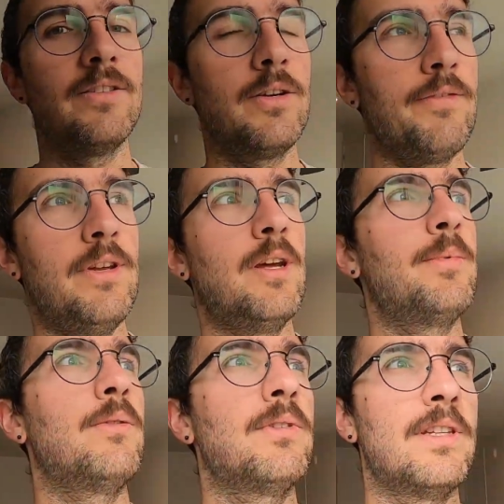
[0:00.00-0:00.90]
I'll give you an
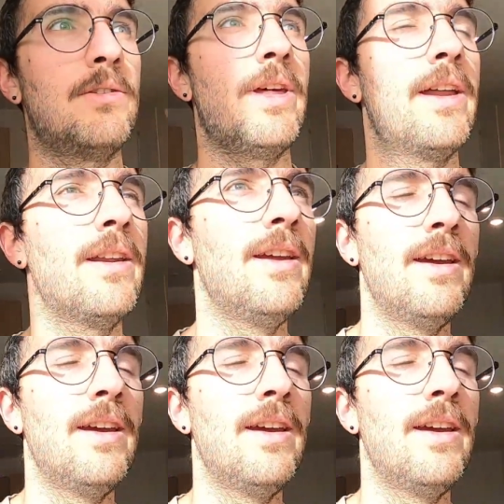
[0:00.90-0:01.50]
update once I do that.